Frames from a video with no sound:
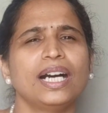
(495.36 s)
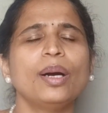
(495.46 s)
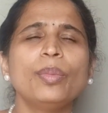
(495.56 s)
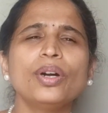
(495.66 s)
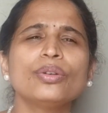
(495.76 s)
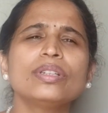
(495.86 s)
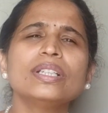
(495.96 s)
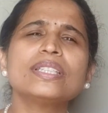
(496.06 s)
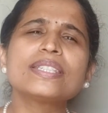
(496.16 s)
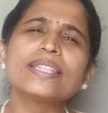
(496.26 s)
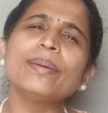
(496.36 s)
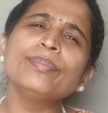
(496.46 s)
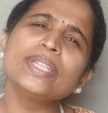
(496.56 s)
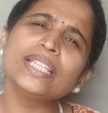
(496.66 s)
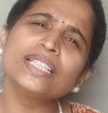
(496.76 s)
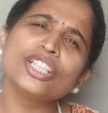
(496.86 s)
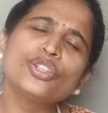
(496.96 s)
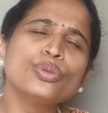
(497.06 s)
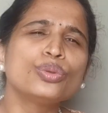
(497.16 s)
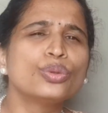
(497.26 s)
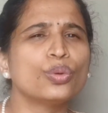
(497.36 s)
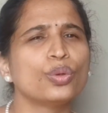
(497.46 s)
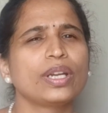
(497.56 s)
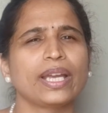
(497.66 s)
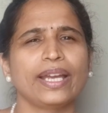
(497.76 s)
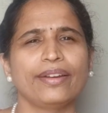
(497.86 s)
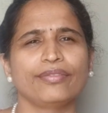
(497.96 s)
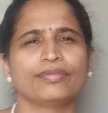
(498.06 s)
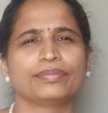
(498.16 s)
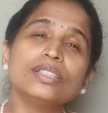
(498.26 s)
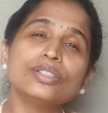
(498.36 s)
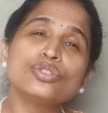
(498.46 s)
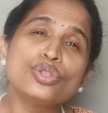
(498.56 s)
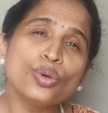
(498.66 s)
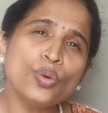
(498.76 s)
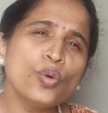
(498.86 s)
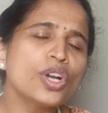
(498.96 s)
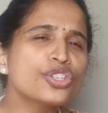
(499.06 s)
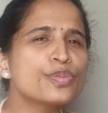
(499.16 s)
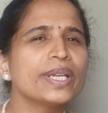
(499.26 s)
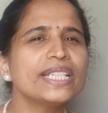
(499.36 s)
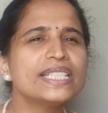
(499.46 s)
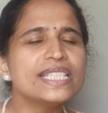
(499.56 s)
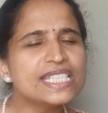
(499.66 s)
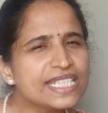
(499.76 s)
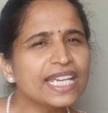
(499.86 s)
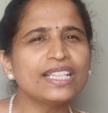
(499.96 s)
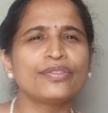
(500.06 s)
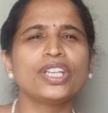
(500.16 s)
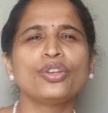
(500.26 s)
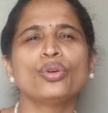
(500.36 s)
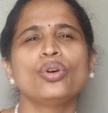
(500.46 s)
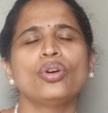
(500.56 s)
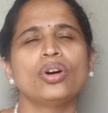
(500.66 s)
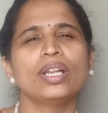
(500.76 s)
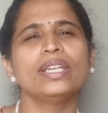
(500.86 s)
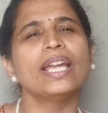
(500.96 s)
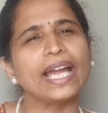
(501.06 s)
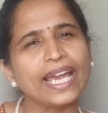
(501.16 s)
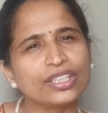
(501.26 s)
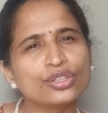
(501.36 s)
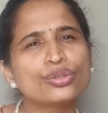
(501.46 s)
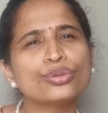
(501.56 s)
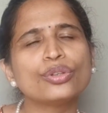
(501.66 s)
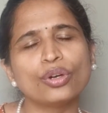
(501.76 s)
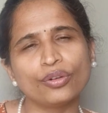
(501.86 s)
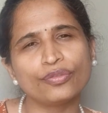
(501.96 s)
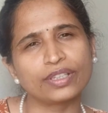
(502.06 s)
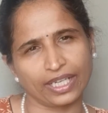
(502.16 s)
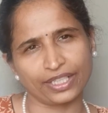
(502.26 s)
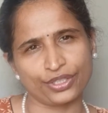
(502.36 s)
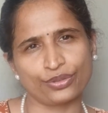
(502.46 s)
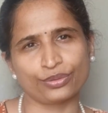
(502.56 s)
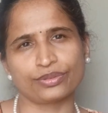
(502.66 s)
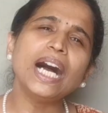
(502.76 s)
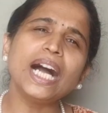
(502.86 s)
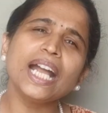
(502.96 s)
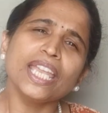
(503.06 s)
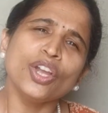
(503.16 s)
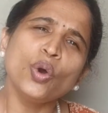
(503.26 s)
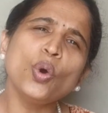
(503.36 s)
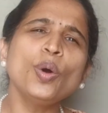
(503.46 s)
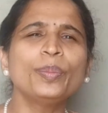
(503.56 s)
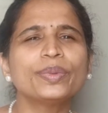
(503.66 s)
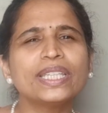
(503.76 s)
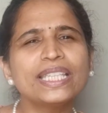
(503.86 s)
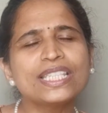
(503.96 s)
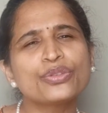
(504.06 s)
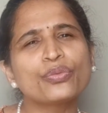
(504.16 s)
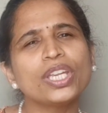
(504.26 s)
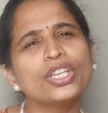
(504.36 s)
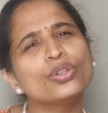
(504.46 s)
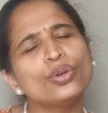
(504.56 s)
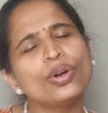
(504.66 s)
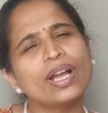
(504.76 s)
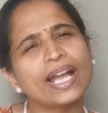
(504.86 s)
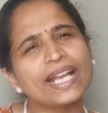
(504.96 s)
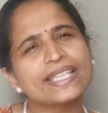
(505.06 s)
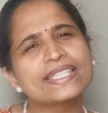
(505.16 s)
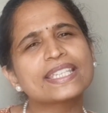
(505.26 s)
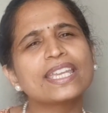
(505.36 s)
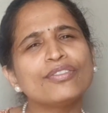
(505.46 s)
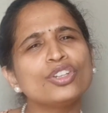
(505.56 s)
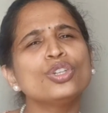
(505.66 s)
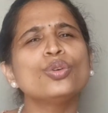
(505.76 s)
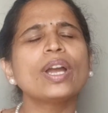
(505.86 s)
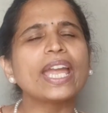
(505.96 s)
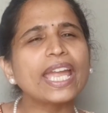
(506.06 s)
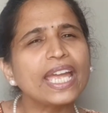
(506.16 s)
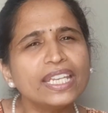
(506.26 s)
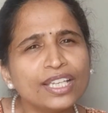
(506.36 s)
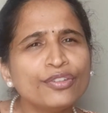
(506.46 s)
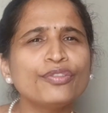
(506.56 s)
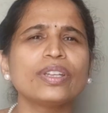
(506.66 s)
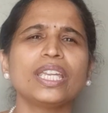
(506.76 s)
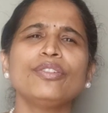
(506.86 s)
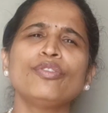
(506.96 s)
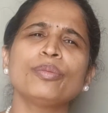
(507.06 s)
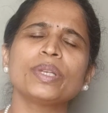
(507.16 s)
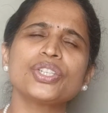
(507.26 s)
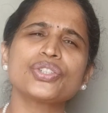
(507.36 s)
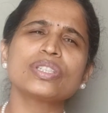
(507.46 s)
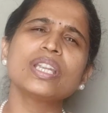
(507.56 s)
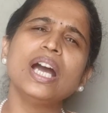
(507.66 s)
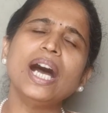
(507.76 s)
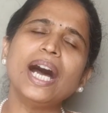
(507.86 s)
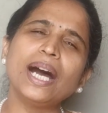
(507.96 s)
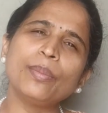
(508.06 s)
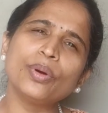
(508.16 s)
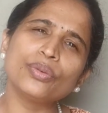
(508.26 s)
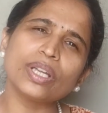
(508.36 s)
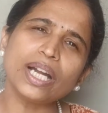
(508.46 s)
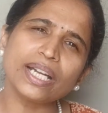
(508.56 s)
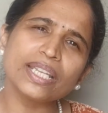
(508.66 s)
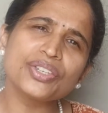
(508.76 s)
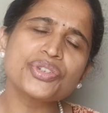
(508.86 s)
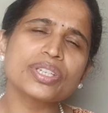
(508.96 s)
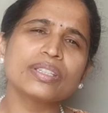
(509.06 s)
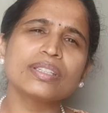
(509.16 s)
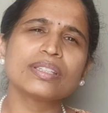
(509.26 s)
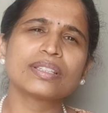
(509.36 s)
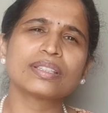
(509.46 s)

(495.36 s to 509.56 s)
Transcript: about something that you don't have. Do watch my detailed video on attitude of gratitude. I hope this video has given you enough information about addiction,